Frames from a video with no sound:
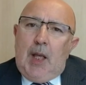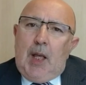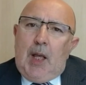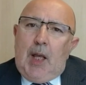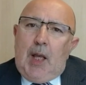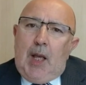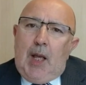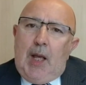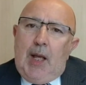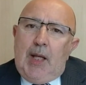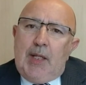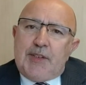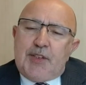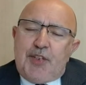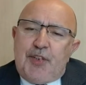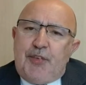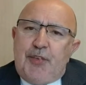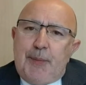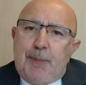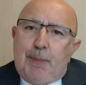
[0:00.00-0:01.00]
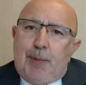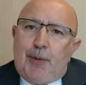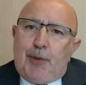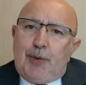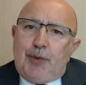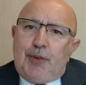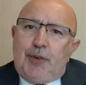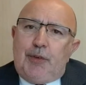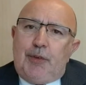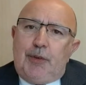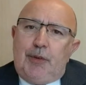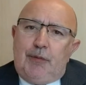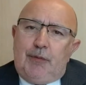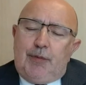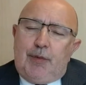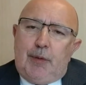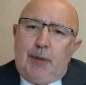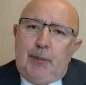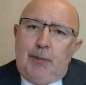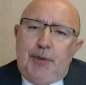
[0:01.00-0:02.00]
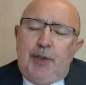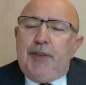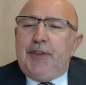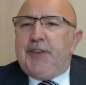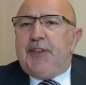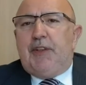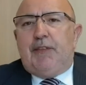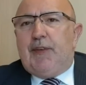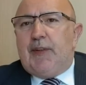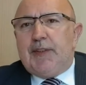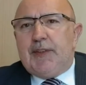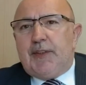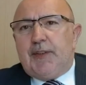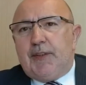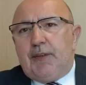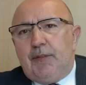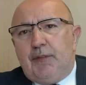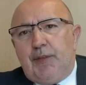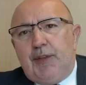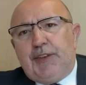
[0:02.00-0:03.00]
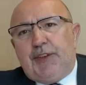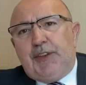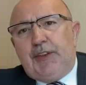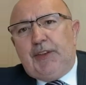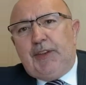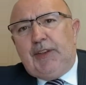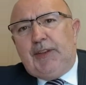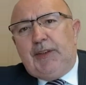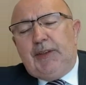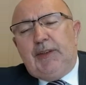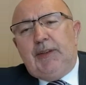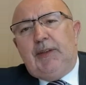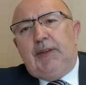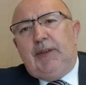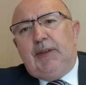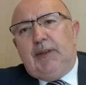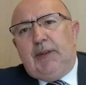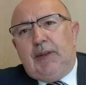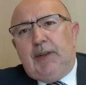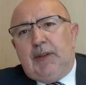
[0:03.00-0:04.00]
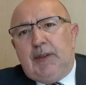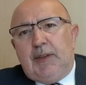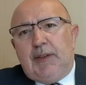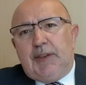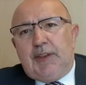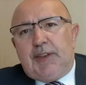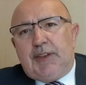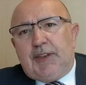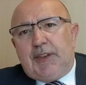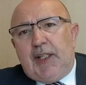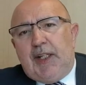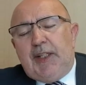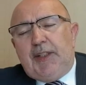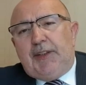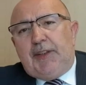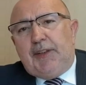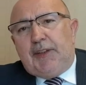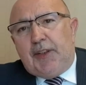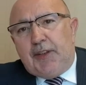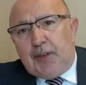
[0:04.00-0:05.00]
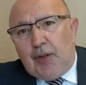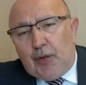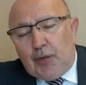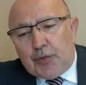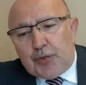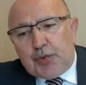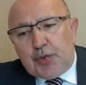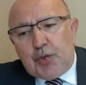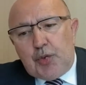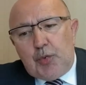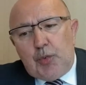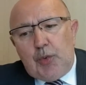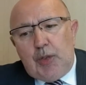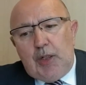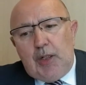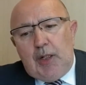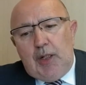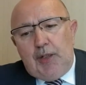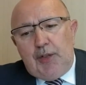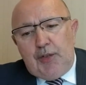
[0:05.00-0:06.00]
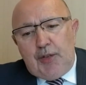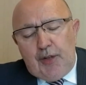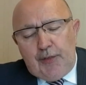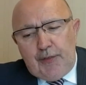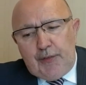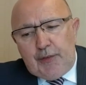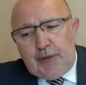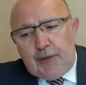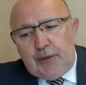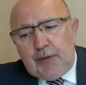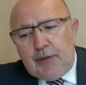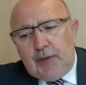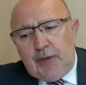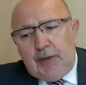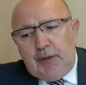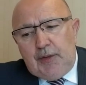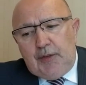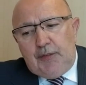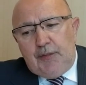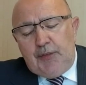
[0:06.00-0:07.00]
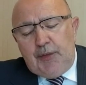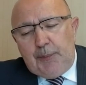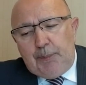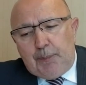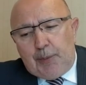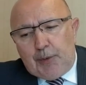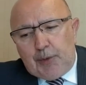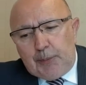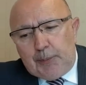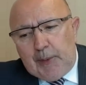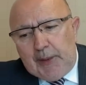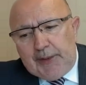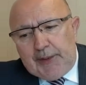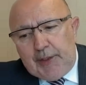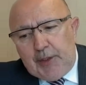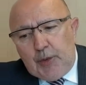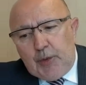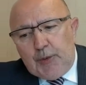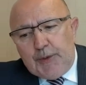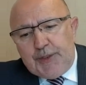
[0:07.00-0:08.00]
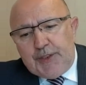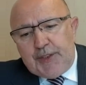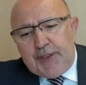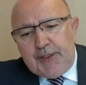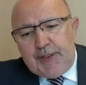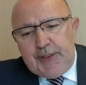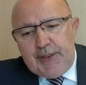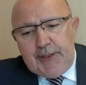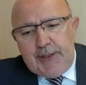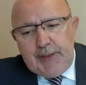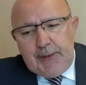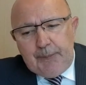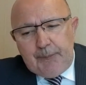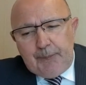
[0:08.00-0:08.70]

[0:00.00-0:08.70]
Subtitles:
As a report from UNICEF has recently stated, and also another report by the OECD,